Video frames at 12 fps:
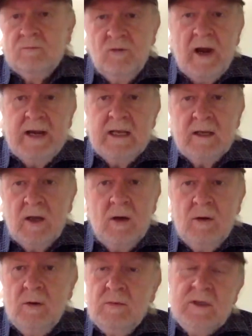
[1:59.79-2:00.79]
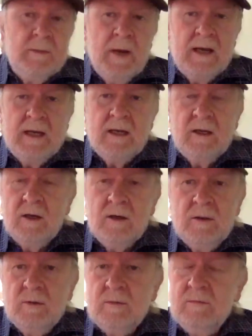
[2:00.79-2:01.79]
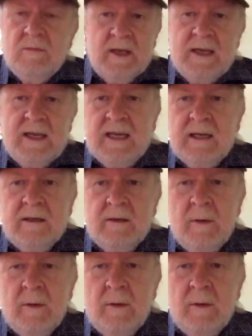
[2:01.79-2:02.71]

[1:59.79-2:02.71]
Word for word: writing code debugging code thinking